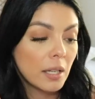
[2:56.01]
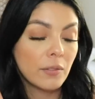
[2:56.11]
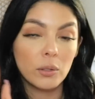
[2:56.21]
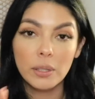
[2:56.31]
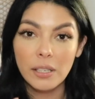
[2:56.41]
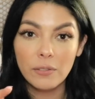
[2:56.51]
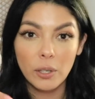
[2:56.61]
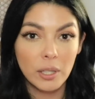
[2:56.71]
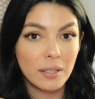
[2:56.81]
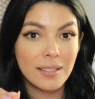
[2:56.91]
If you're looking
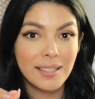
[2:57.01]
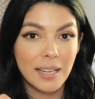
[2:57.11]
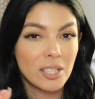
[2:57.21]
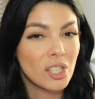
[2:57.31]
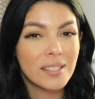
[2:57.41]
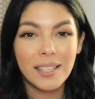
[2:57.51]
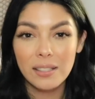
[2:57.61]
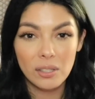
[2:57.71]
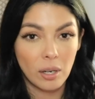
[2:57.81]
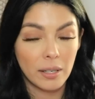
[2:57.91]
for a good set to just get
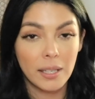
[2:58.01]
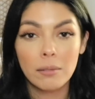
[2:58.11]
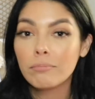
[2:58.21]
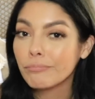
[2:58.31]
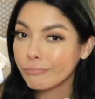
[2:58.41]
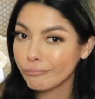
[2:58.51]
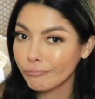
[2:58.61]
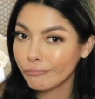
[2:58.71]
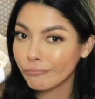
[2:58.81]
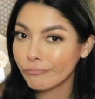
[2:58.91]
started,
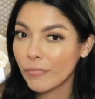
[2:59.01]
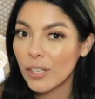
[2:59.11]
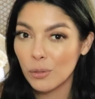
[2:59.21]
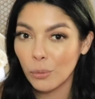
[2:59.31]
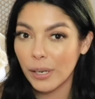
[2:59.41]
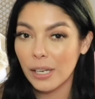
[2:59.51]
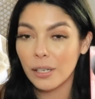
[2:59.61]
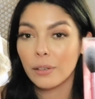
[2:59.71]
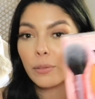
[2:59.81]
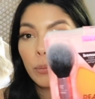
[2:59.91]
this one right
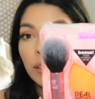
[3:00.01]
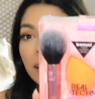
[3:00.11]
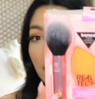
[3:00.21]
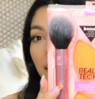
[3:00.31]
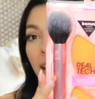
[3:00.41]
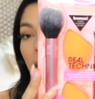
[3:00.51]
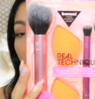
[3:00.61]
here from Real Techniques